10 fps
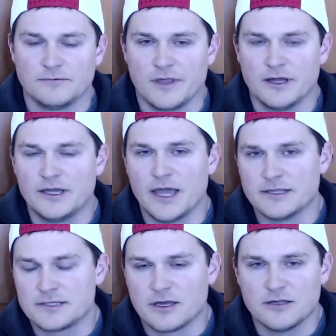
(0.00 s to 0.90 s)

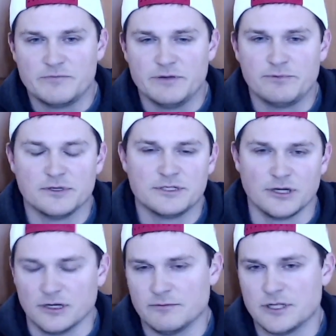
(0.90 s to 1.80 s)
against other people in
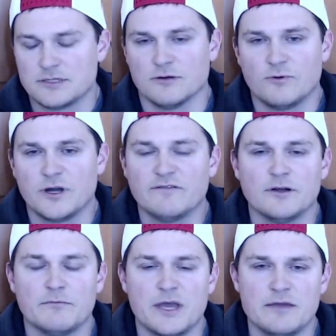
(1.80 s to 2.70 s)
tournaments or
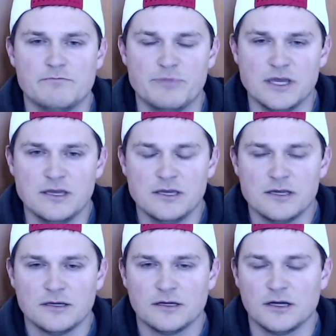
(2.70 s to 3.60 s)
whatever it may
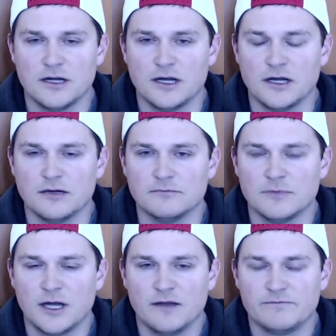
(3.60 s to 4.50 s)
be,
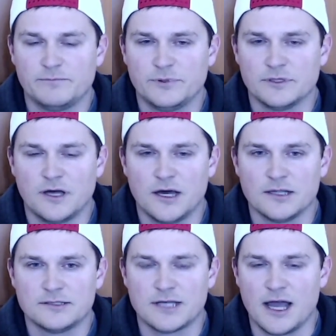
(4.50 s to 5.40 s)
I've put a lot
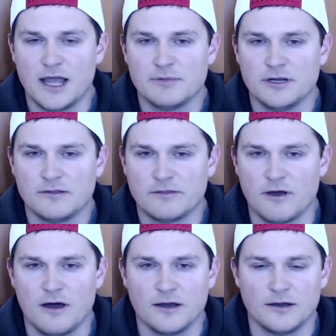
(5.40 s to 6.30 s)
of time and
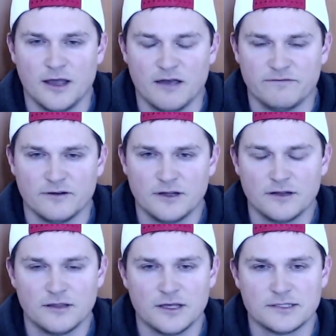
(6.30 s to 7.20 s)
thought and effort
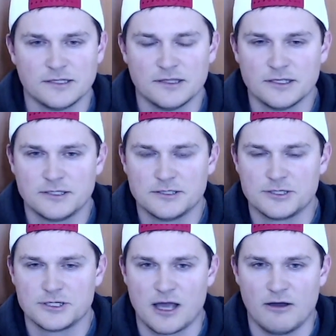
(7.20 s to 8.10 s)
into this, and this is
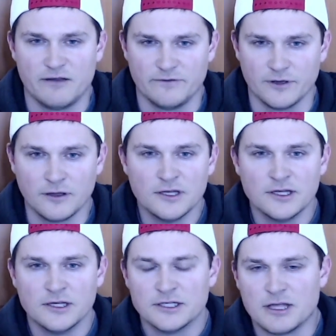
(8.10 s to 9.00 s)
just how I feel.
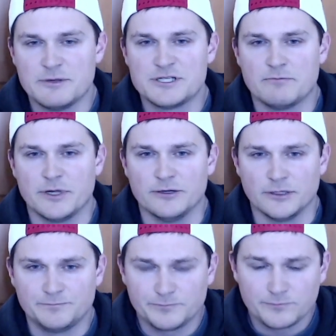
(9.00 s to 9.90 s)
So let me jump
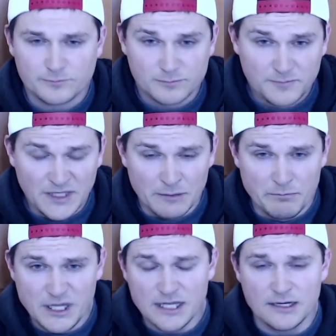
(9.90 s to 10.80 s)
into it.
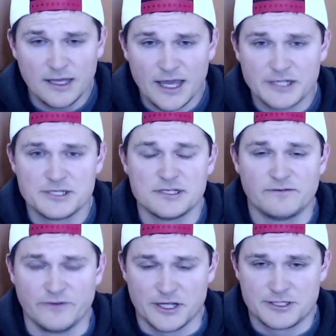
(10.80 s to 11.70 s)
Meat
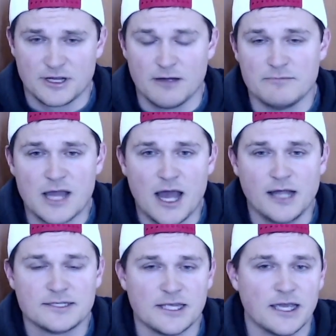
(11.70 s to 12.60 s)
catches fish. I'm
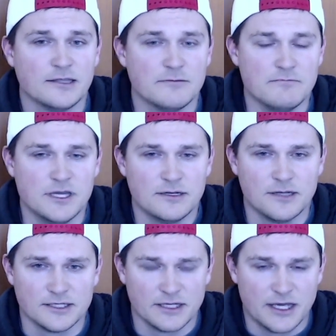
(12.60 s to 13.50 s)
not saying that meat
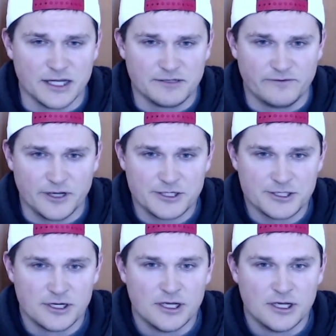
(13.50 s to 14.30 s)
doesn't catch fish.